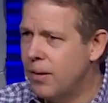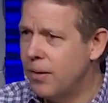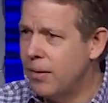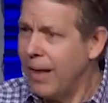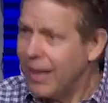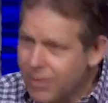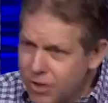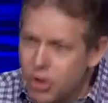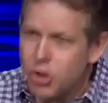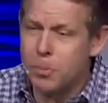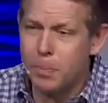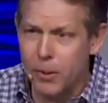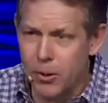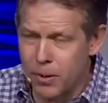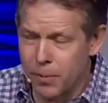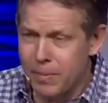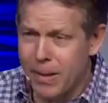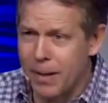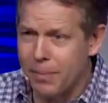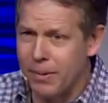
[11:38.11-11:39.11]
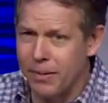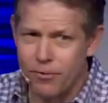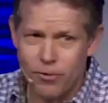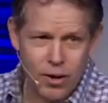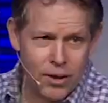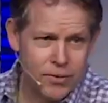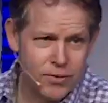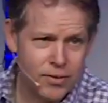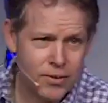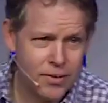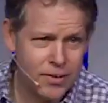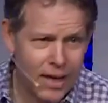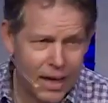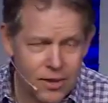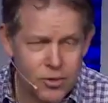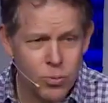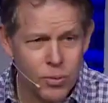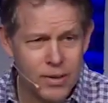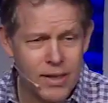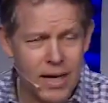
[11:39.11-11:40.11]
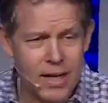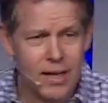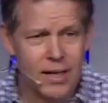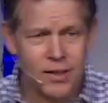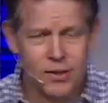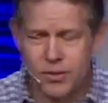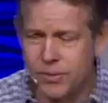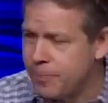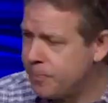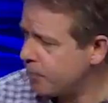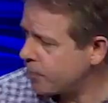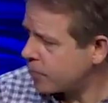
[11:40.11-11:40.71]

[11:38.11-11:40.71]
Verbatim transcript: That's a spirit of mammon, friends. That's what that is.